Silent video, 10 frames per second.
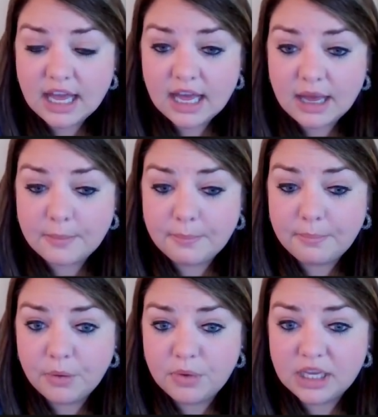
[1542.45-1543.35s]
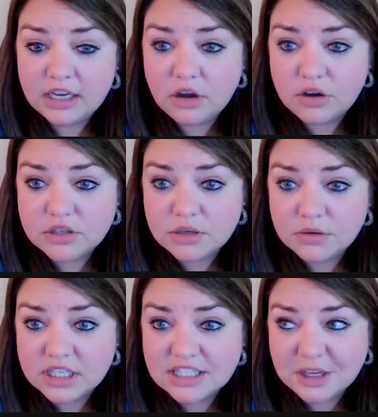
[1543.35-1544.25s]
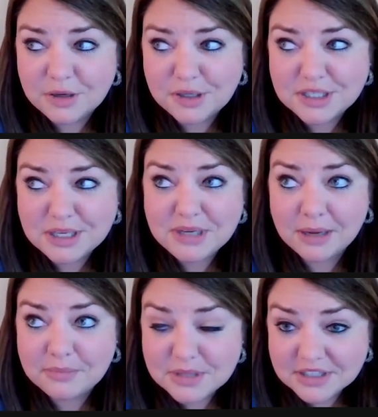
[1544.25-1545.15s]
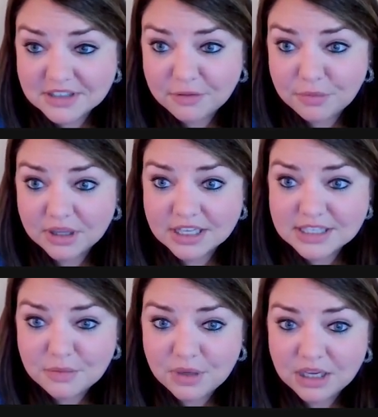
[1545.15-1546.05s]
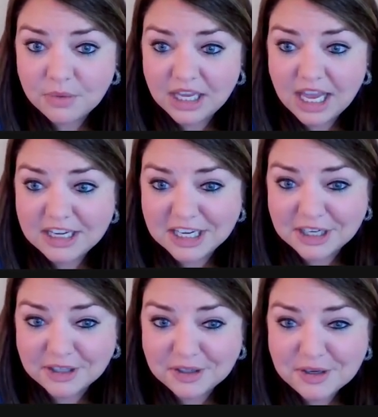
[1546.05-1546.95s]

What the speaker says: but we can also sometimes, if we listen, we can hear.